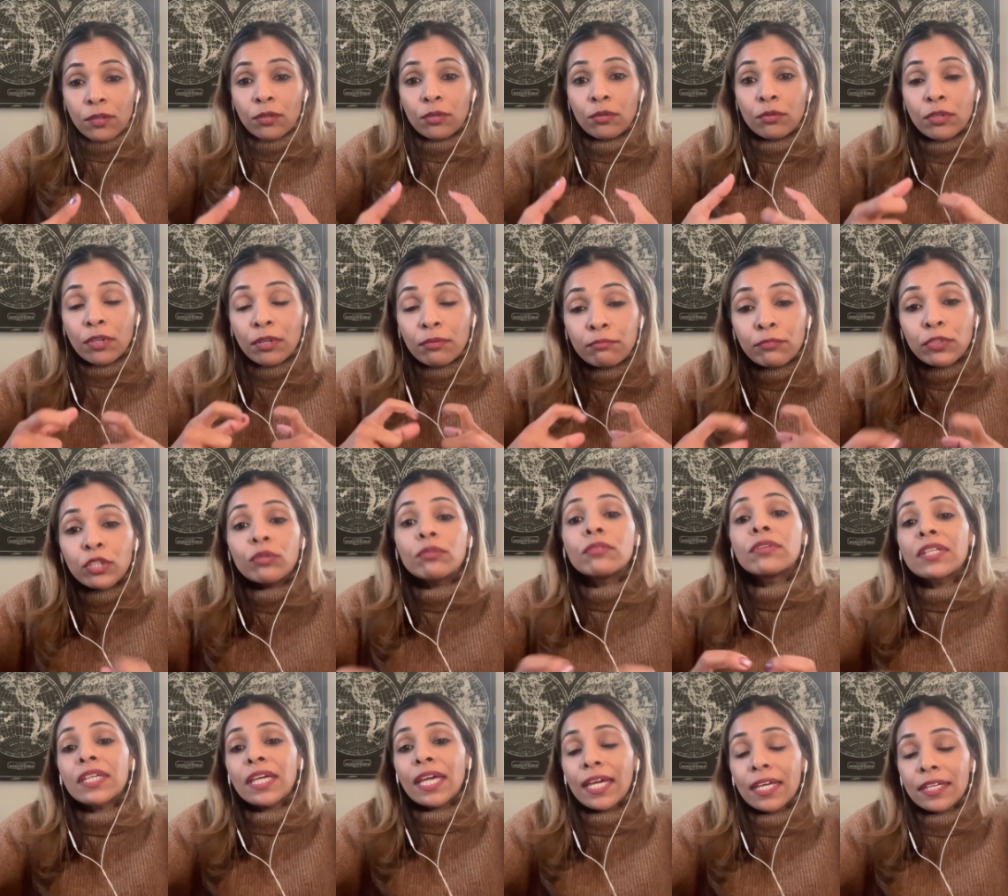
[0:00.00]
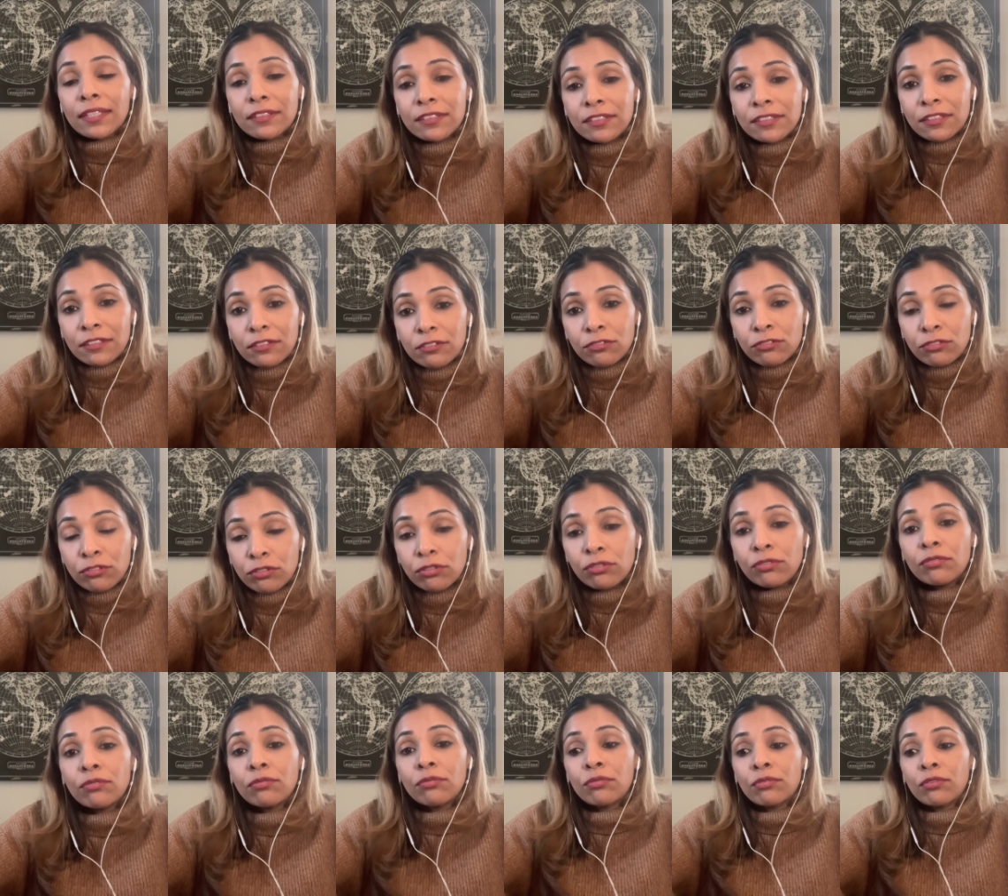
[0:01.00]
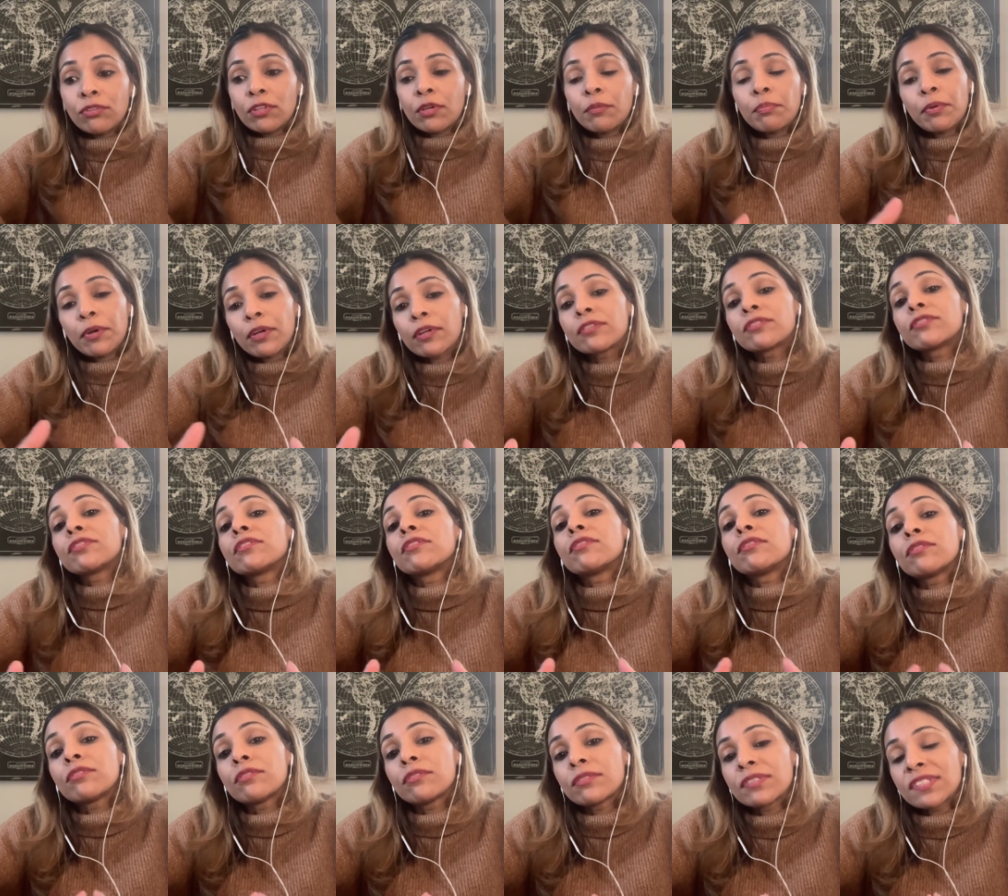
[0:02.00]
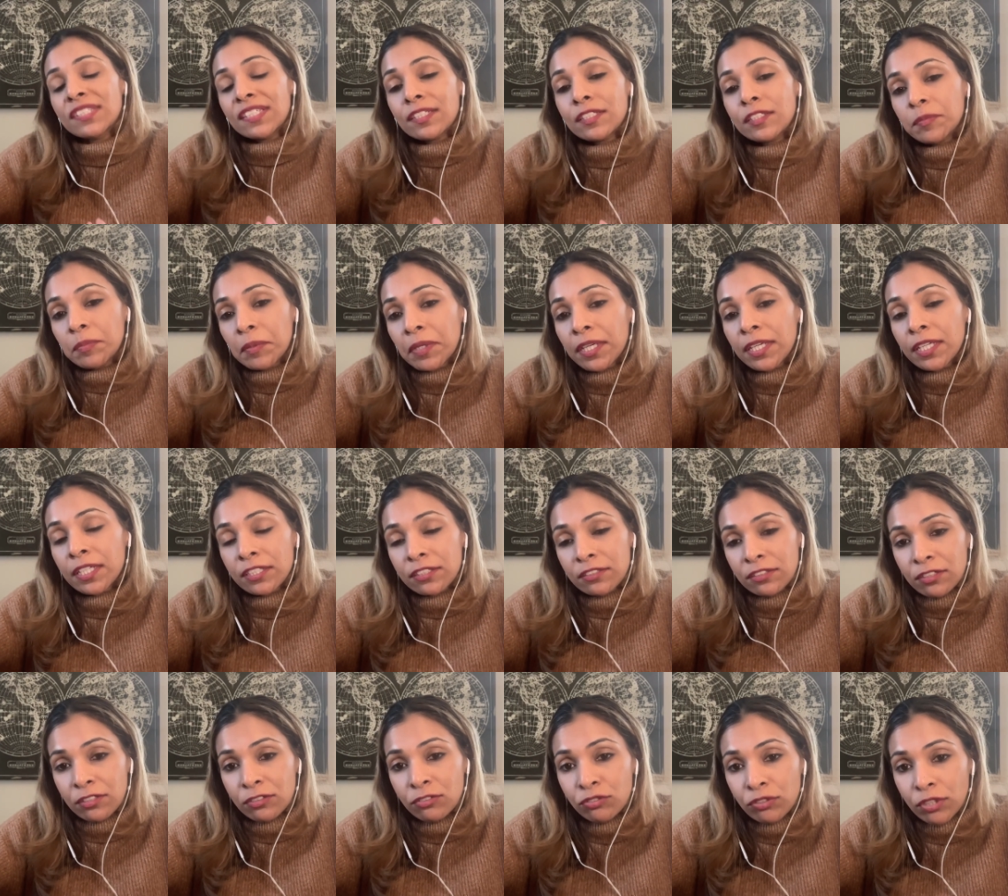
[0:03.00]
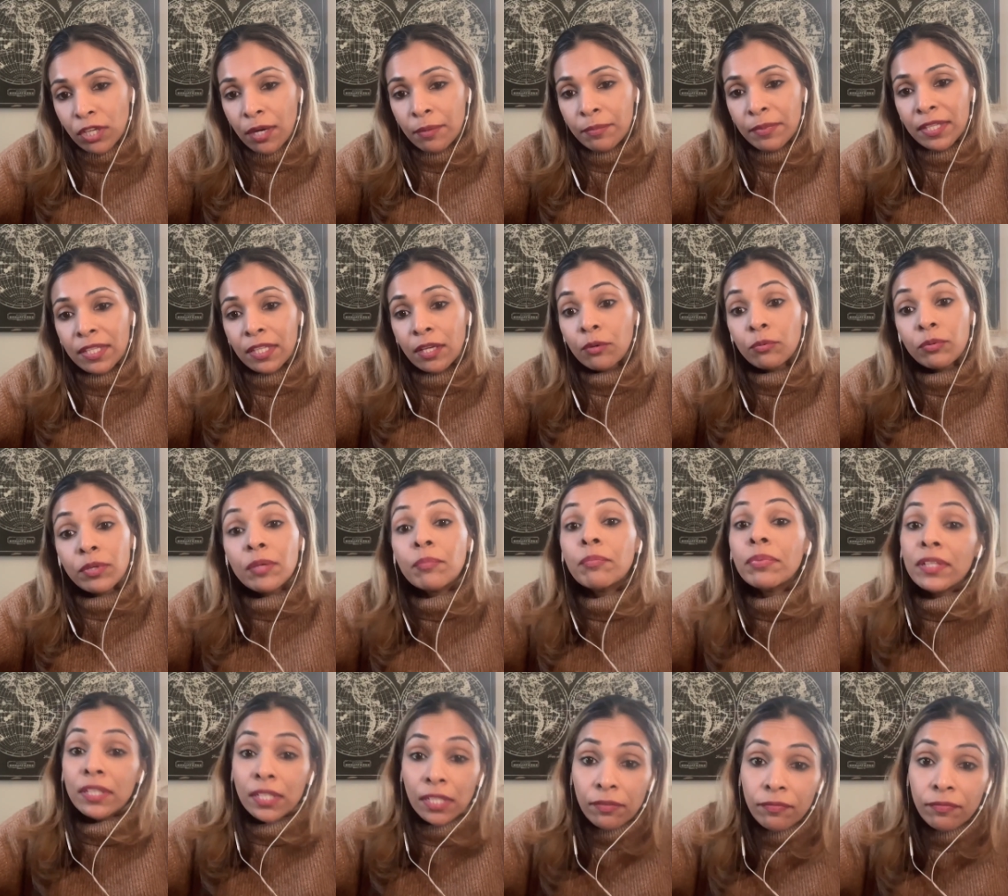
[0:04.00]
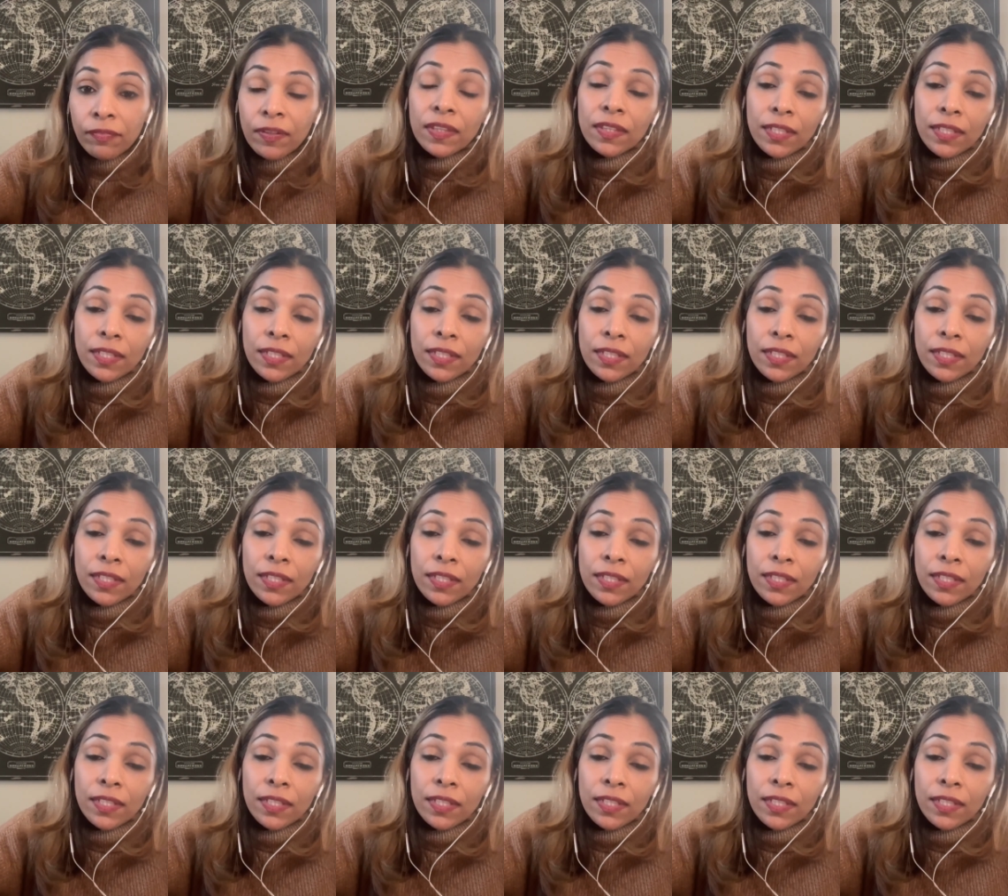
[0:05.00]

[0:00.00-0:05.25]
who communicates to the person who's experienced this trauma that we believe in